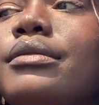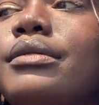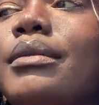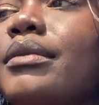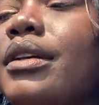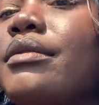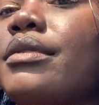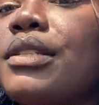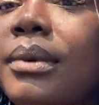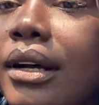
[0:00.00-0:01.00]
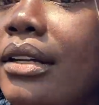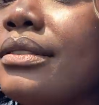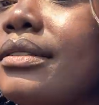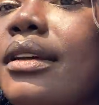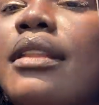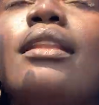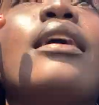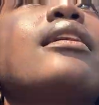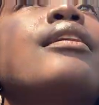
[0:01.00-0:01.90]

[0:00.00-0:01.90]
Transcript: So I'm gonna respond. And like,